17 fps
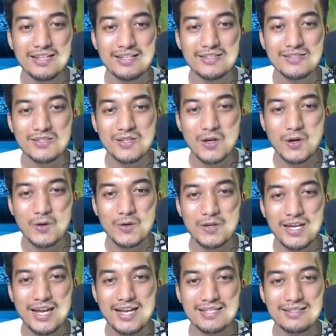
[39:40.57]
So
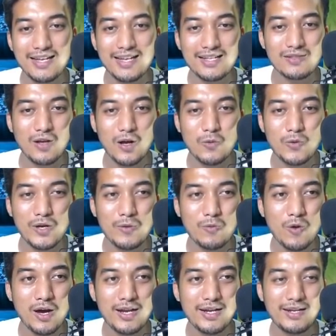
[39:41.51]
yes, that's all we
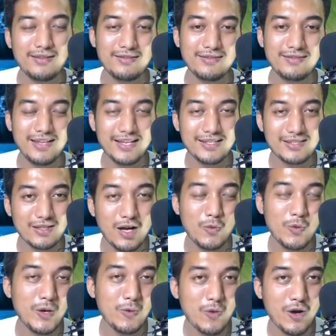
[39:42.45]
wanted. That's
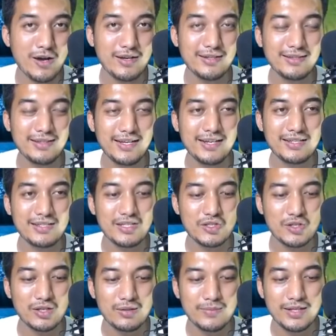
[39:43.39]
all we wanted, ladies
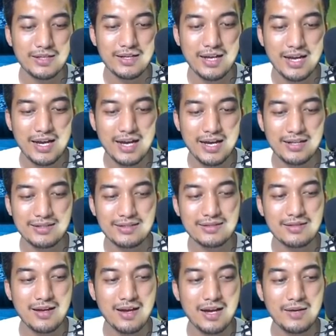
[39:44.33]
and gentlemen. And
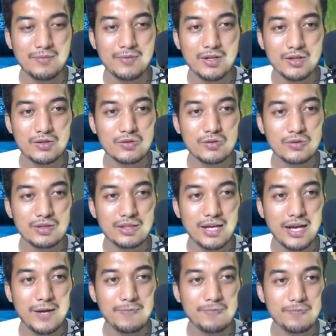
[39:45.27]
it's time to
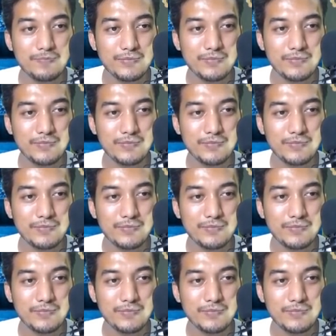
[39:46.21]
escape.